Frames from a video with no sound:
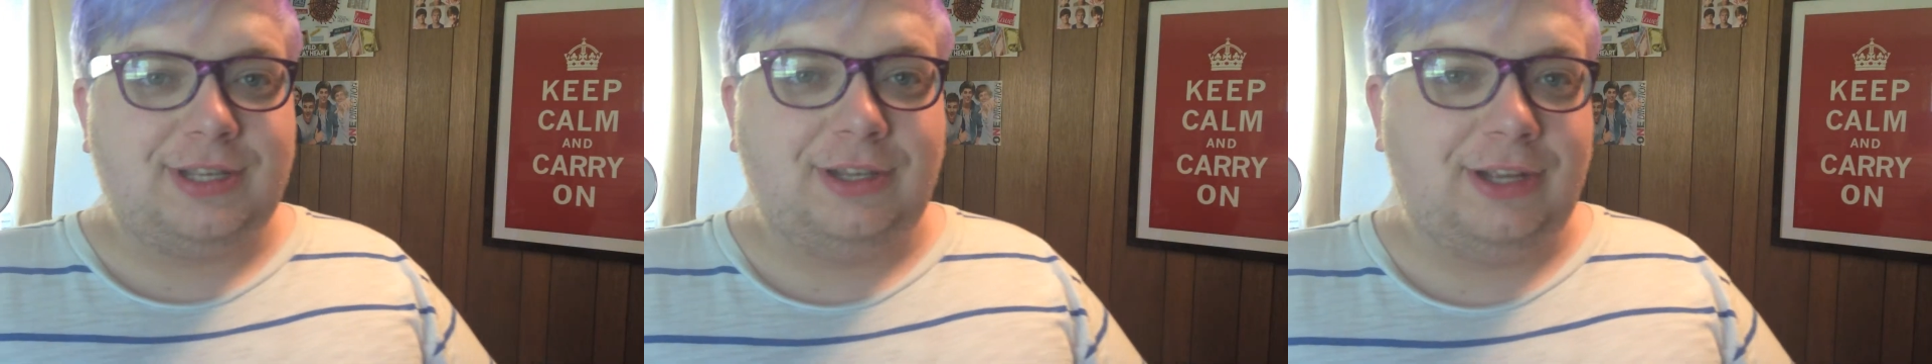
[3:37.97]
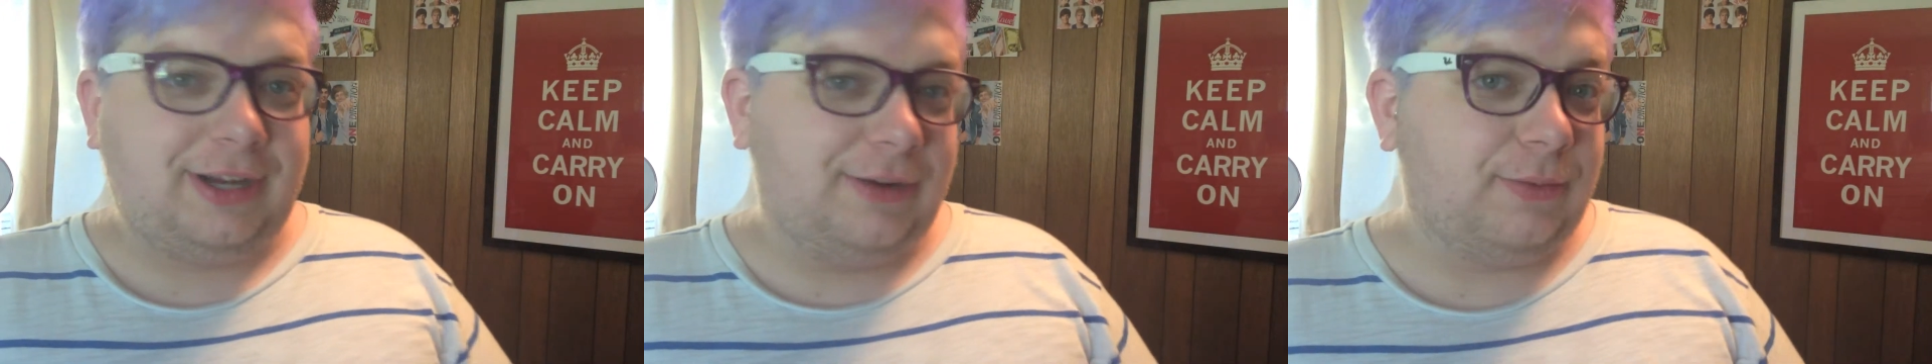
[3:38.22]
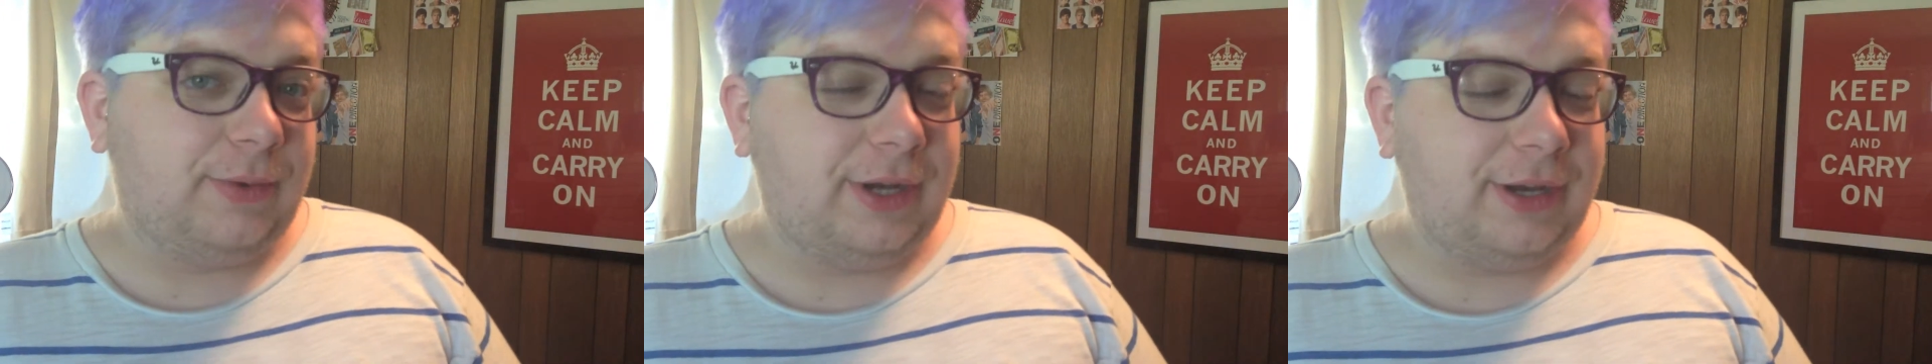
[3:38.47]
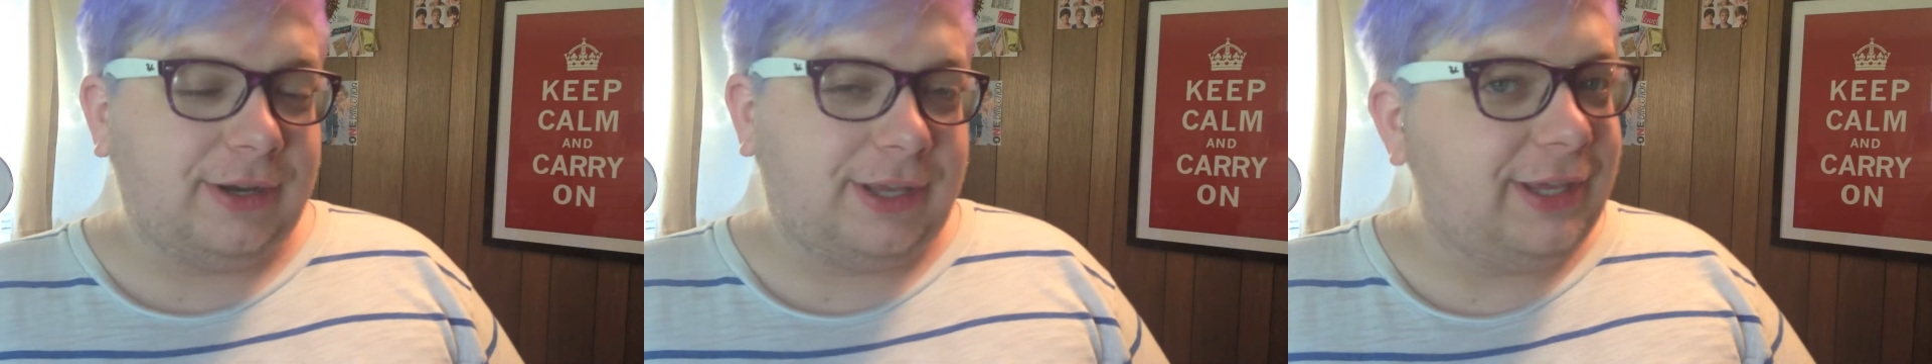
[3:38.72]
looking
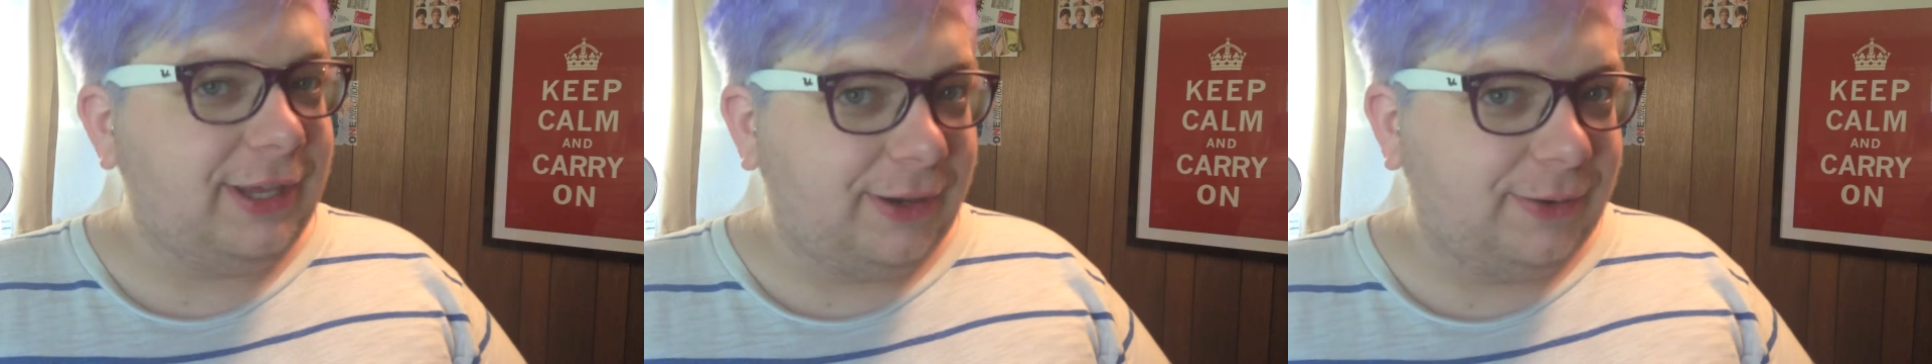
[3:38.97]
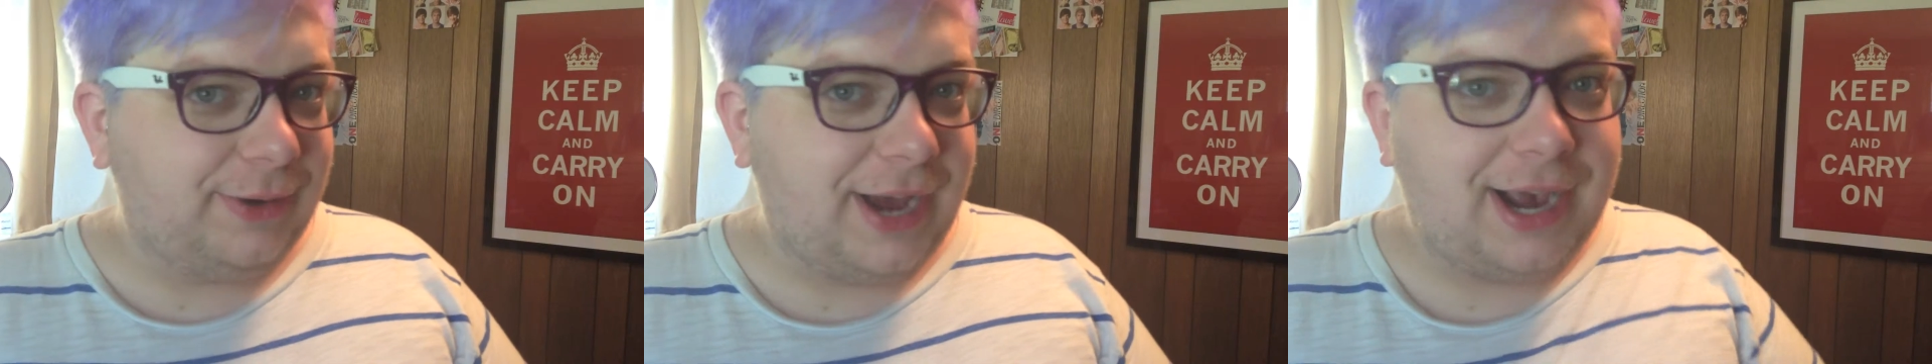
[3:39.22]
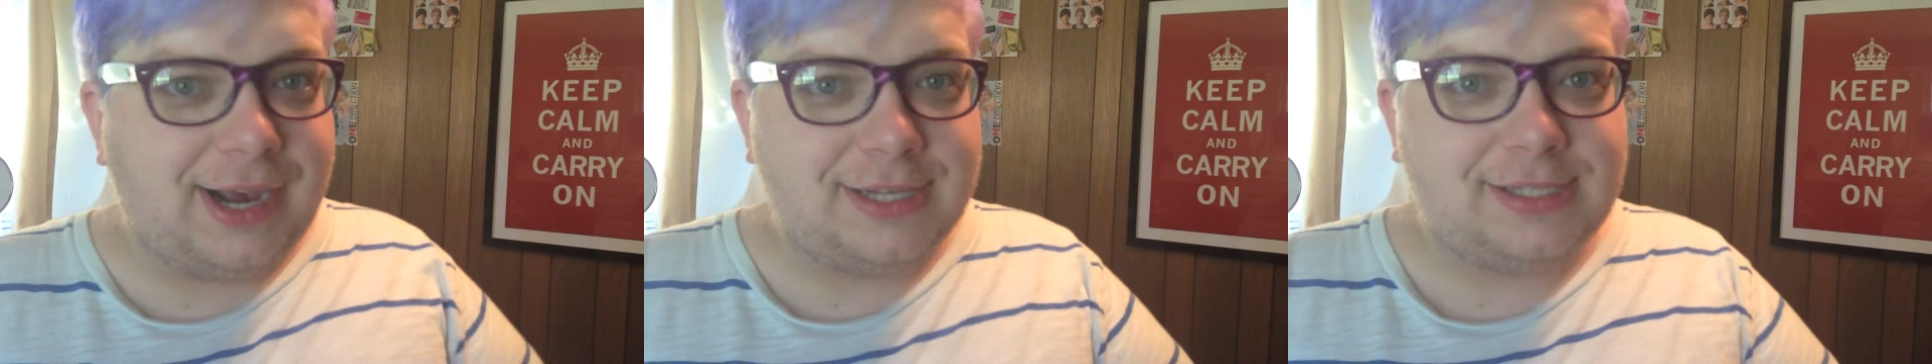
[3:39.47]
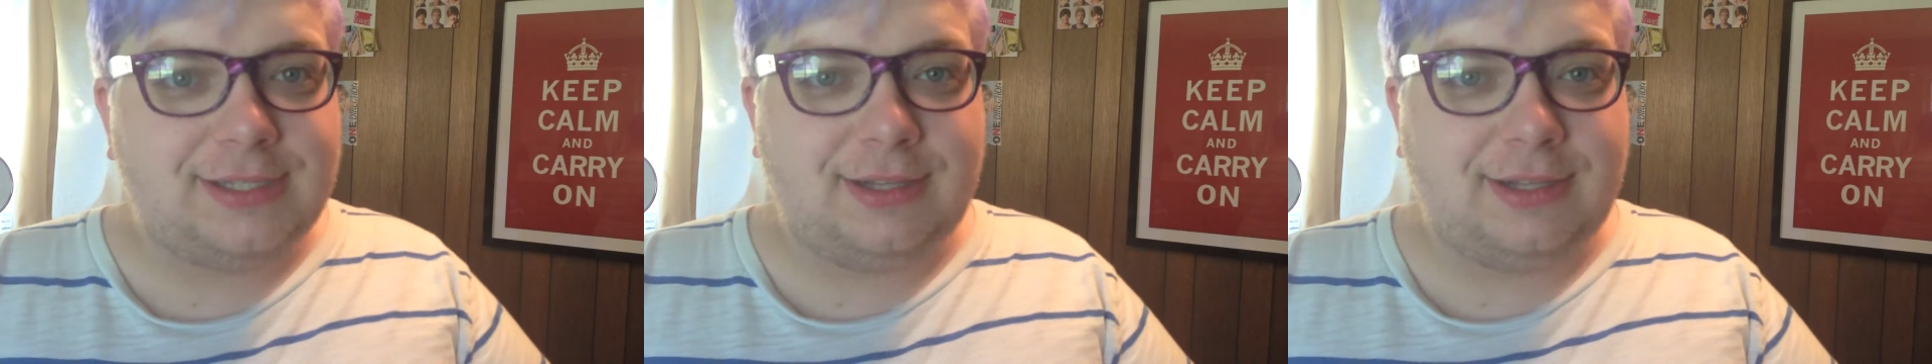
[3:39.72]
real cute as